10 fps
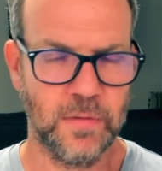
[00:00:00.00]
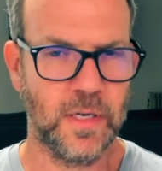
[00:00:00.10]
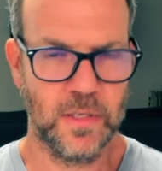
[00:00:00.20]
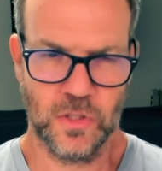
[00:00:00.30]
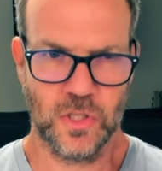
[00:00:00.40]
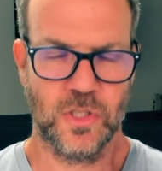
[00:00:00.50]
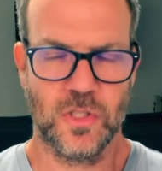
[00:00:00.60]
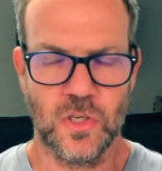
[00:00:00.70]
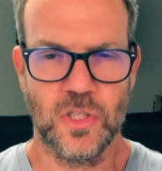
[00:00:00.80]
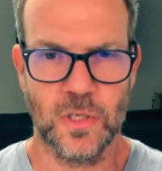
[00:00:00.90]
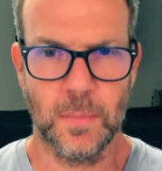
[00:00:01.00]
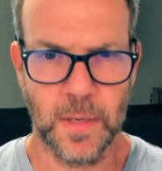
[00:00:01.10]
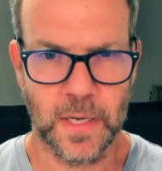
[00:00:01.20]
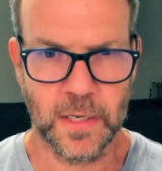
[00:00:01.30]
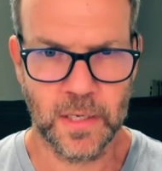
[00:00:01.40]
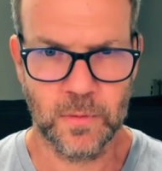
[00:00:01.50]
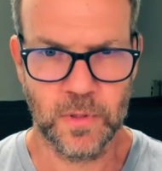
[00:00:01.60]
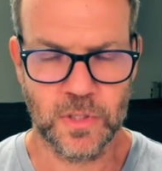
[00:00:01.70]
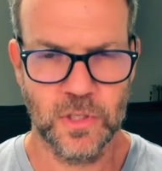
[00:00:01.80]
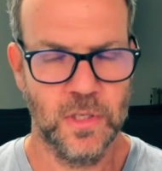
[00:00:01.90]
I can just search in plain
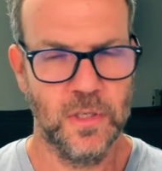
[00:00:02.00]
English